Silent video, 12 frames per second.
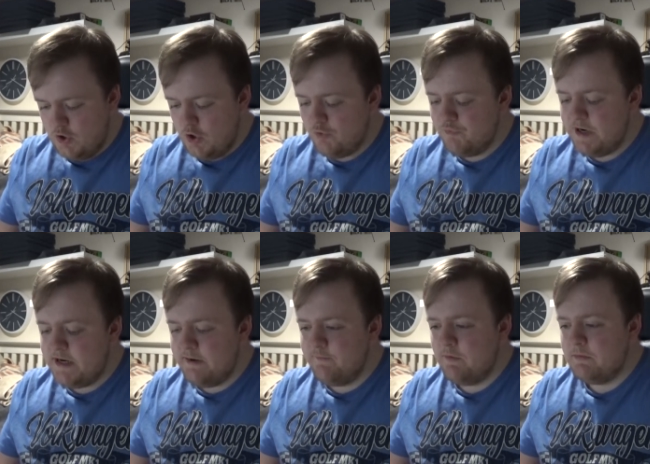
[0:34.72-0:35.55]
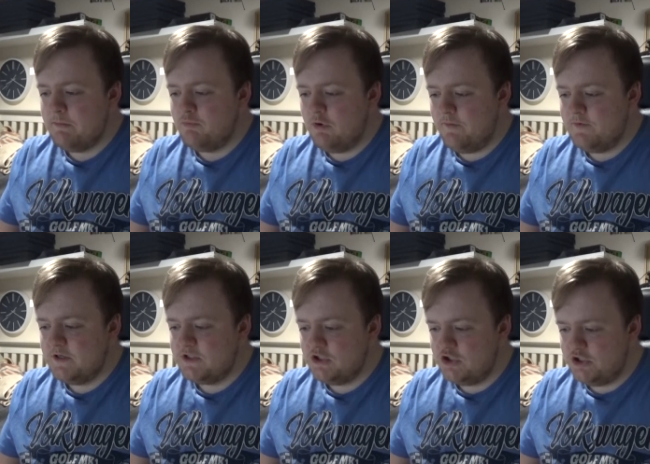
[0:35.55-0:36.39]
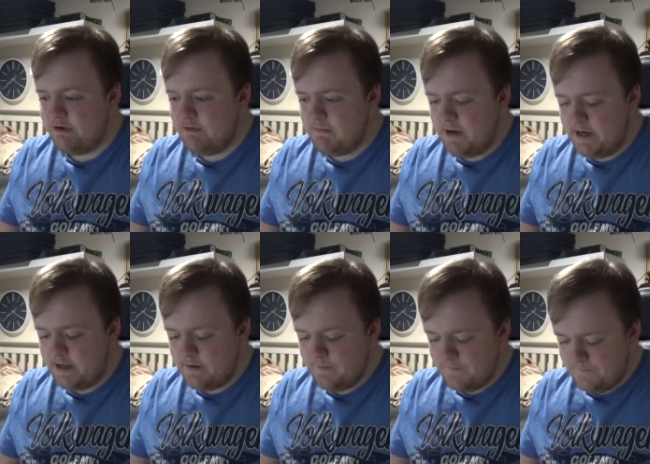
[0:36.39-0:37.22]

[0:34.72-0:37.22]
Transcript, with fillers: A reading from the prophet Jeremiah.